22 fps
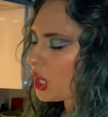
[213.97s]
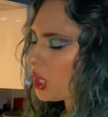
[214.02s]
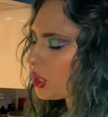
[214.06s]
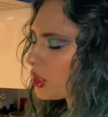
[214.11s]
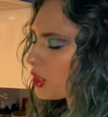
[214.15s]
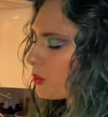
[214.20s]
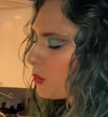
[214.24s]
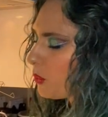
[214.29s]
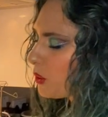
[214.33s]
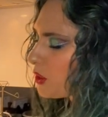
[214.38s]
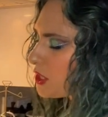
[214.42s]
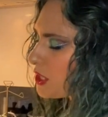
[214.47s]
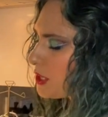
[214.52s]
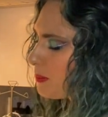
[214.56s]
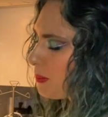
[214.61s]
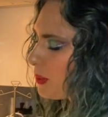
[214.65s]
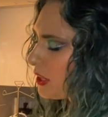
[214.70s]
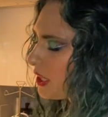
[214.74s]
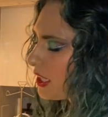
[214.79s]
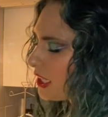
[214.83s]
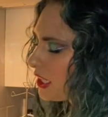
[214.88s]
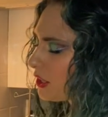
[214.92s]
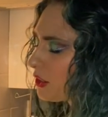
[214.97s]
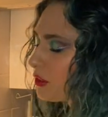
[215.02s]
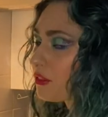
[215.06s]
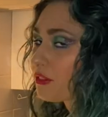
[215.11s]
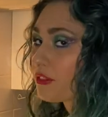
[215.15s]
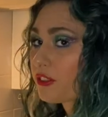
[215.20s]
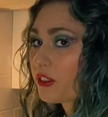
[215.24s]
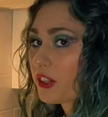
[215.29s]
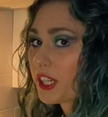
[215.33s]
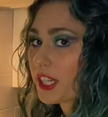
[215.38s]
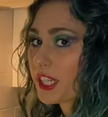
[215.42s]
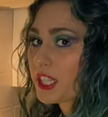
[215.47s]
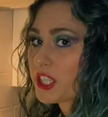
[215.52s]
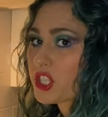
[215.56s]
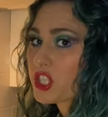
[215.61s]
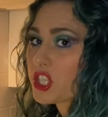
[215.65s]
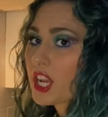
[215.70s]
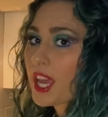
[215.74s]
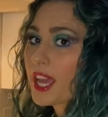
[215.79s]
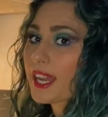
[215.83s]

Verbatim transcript: you want to put it in your fridge